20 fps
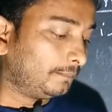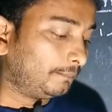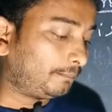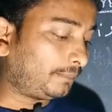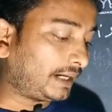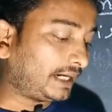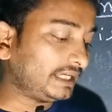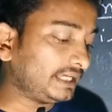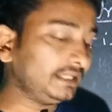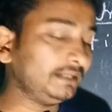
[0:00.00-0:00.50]

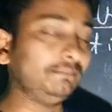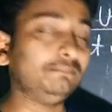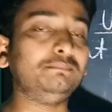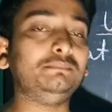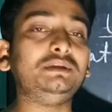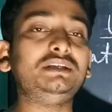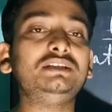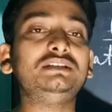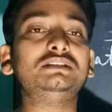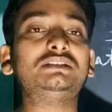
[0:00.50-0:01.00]
by
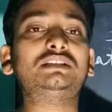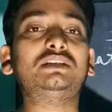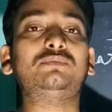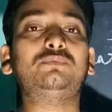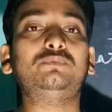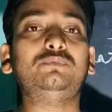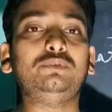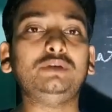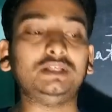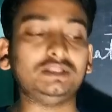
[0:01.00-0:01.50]
means
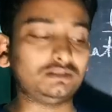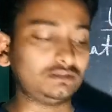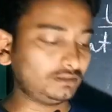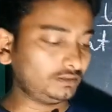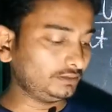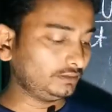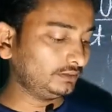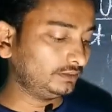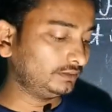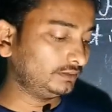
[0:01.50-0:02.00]
of
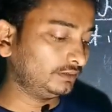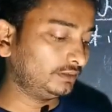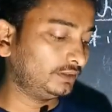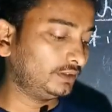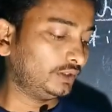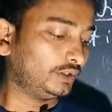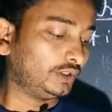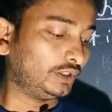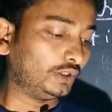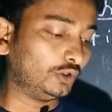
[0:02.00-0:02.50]
which
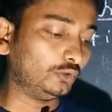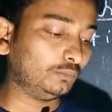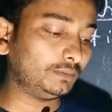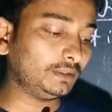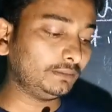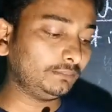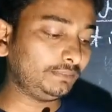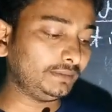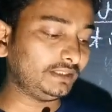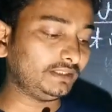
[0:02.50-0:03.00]

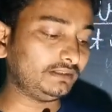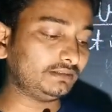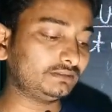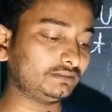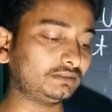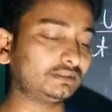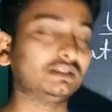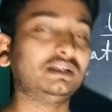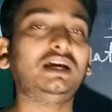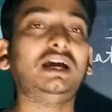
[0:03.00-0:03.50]
human
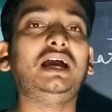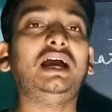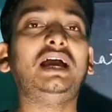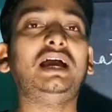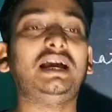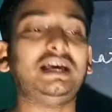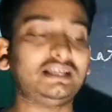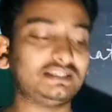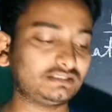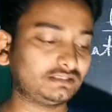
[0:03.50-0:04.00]
beings
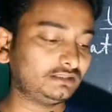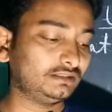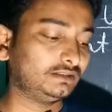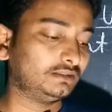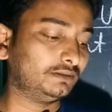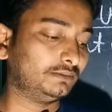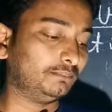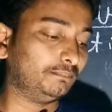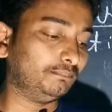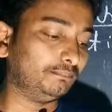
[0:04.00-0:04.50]
as
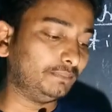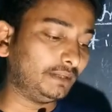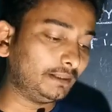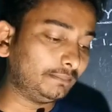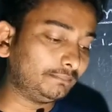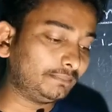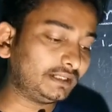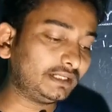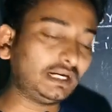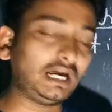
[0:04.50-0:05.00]

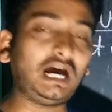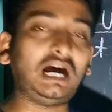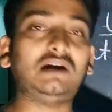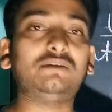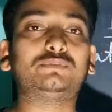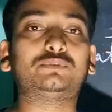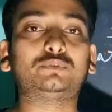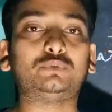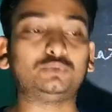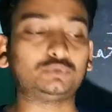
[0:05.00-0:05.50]
member
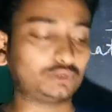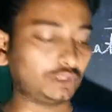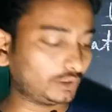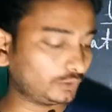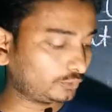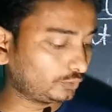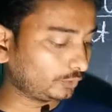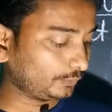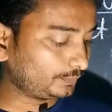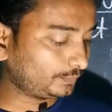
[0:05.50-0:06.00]
of
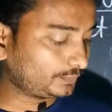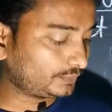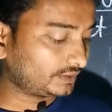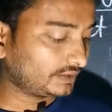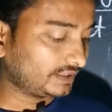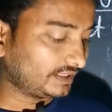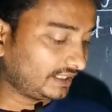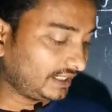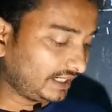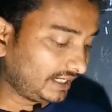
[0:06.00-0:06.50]
social
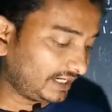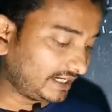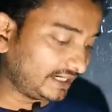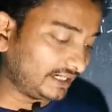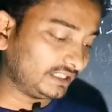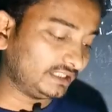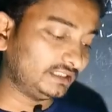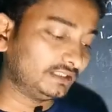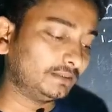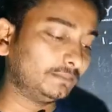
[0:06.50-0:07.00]
groups
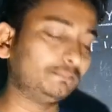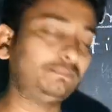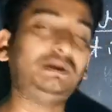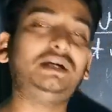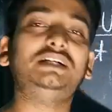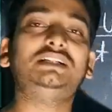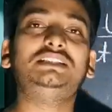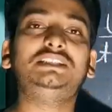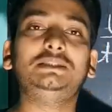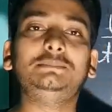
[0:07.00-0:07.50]
and
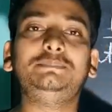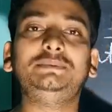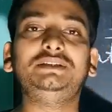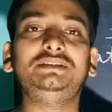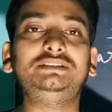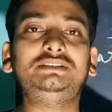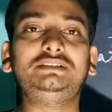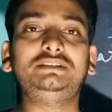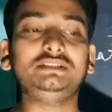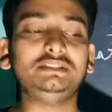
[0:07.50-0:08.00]

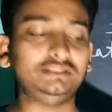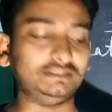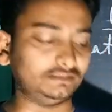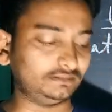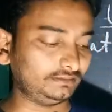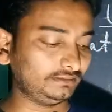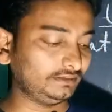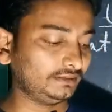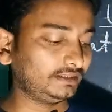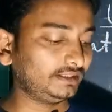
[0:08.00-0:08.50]
participants
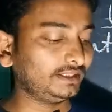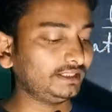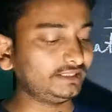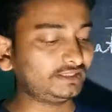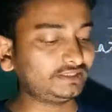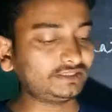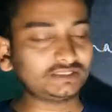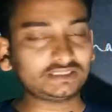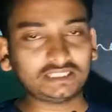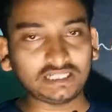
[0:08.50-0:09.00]
in
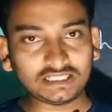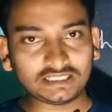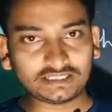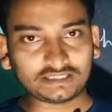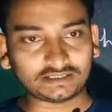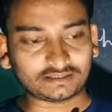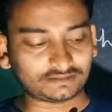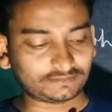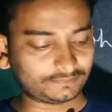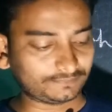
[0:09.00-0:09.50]
its
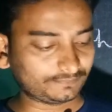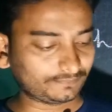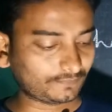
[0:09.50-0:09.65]
culture